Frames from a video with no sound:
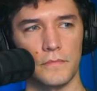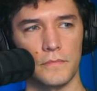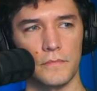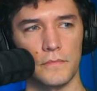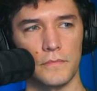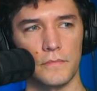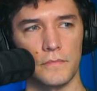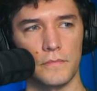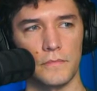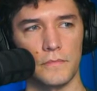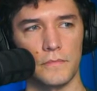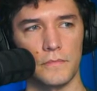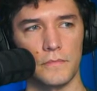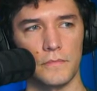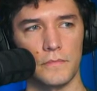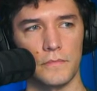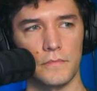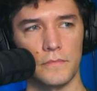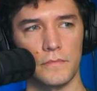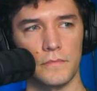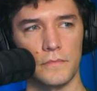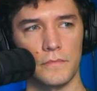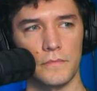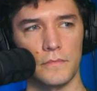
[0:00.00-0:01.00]

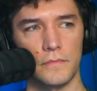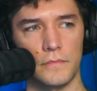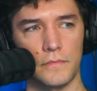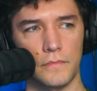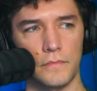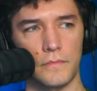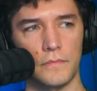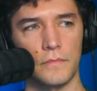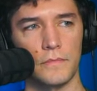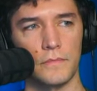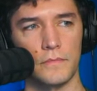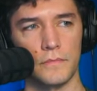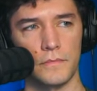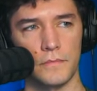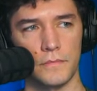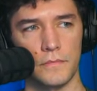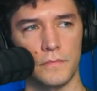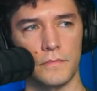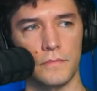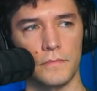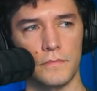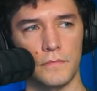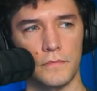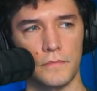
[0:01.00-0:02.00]

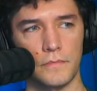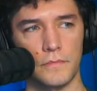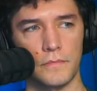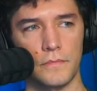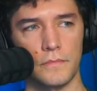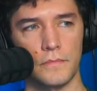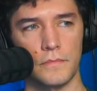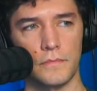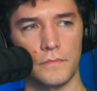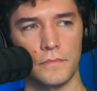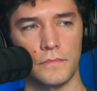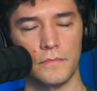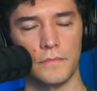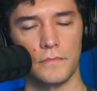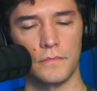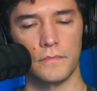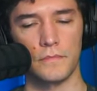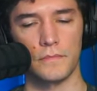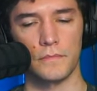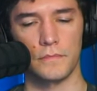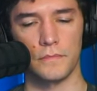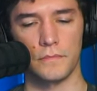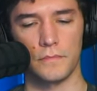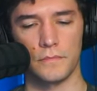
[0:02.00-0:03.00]

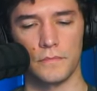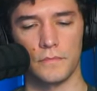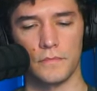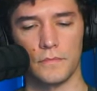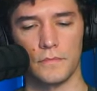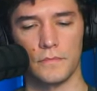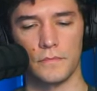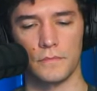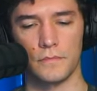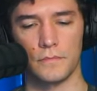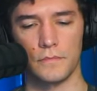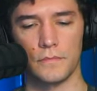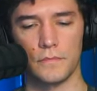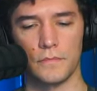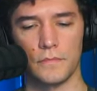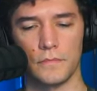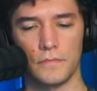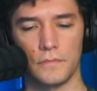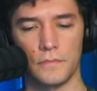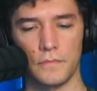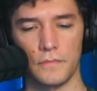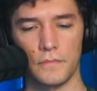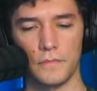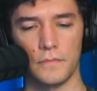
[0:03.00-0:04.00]

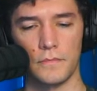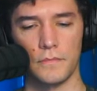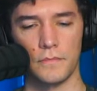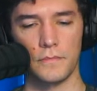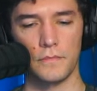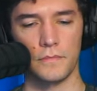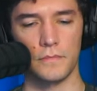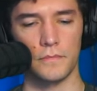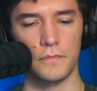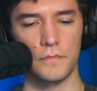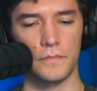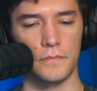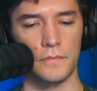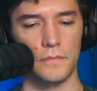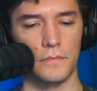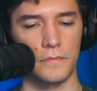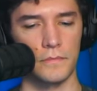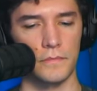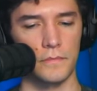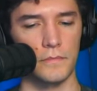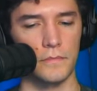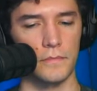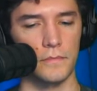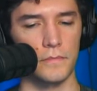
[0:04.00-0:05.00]

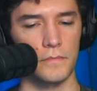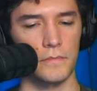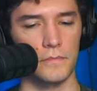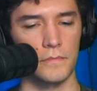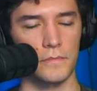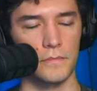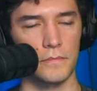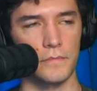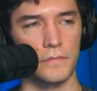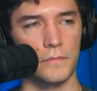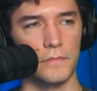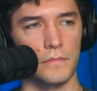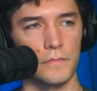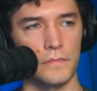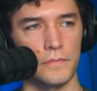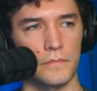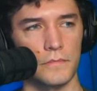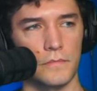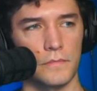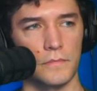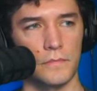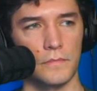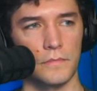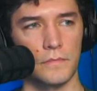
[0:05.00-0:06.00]

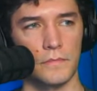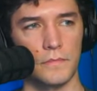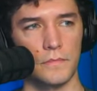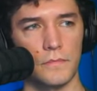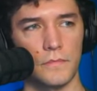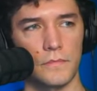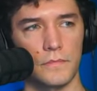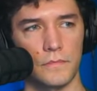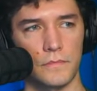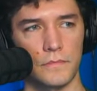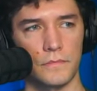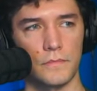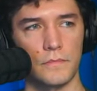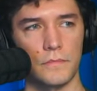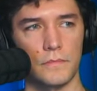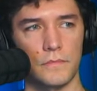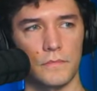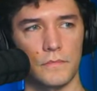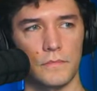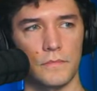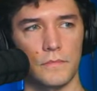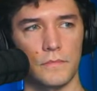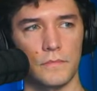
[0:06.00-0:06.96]
[no speech]